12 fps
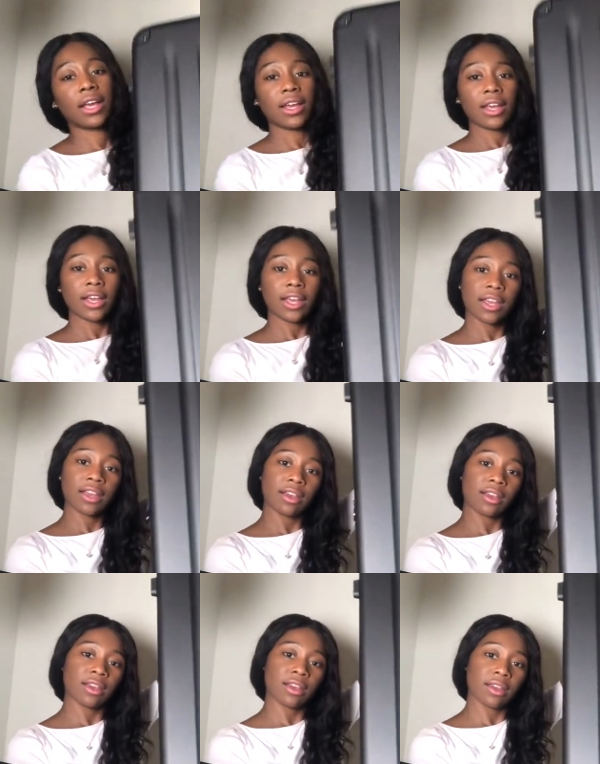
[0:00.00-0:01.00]

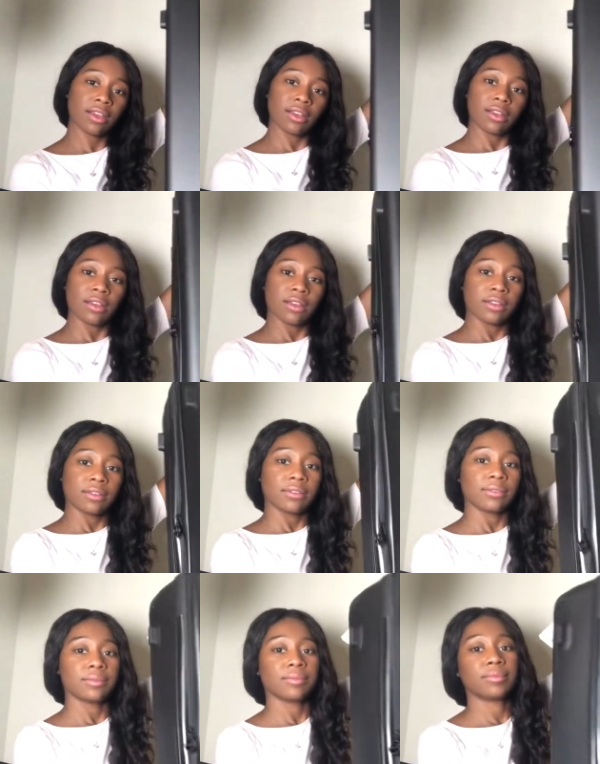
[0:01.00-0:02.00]

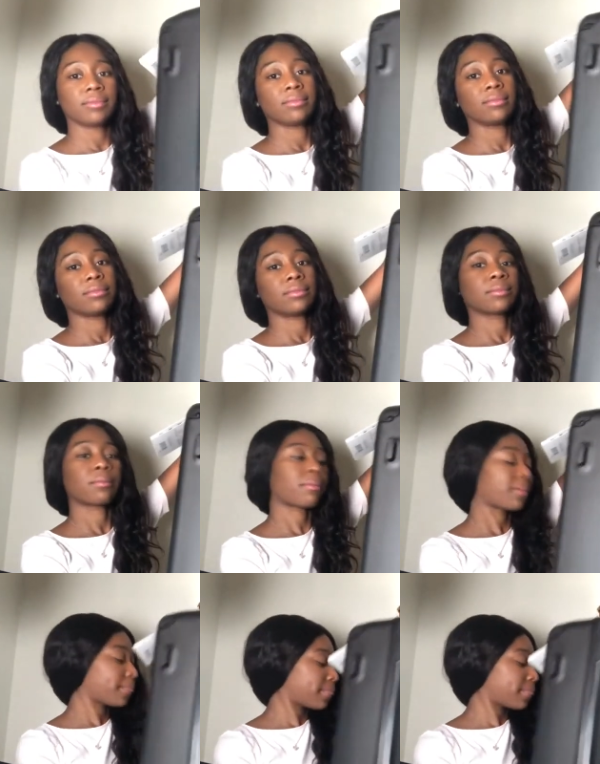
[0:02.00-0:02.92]
(silence)